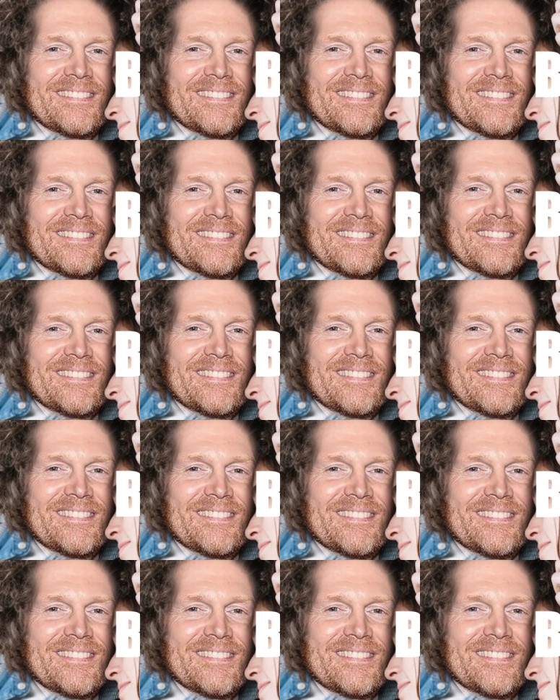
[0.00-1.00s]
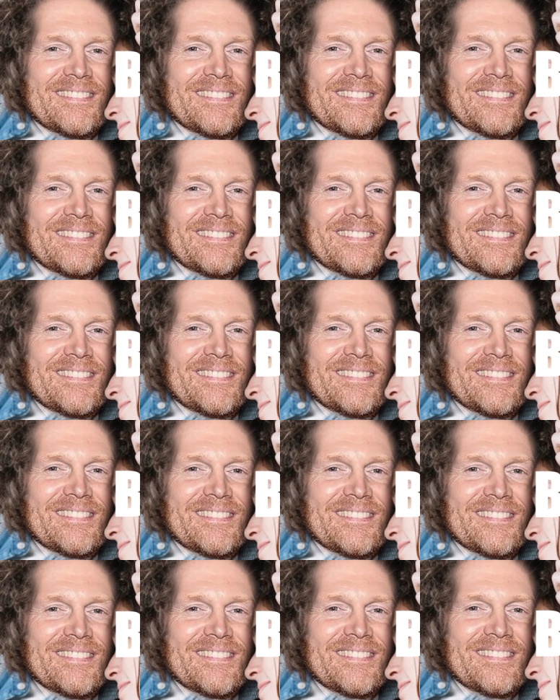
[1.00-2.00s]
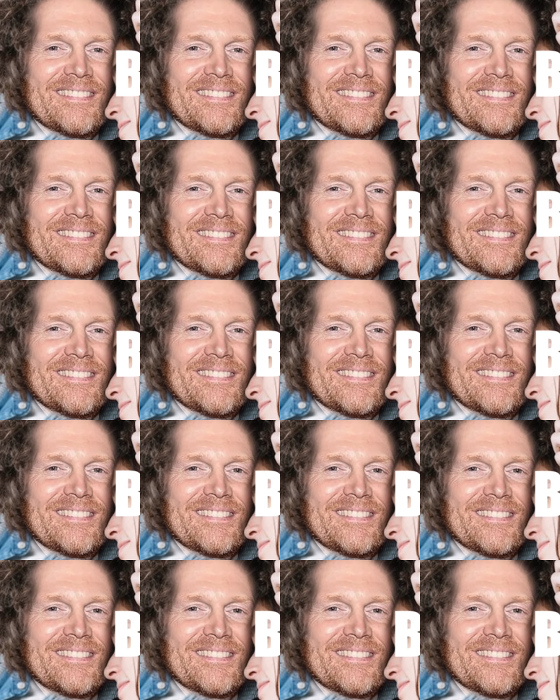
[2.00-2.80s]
[no speech]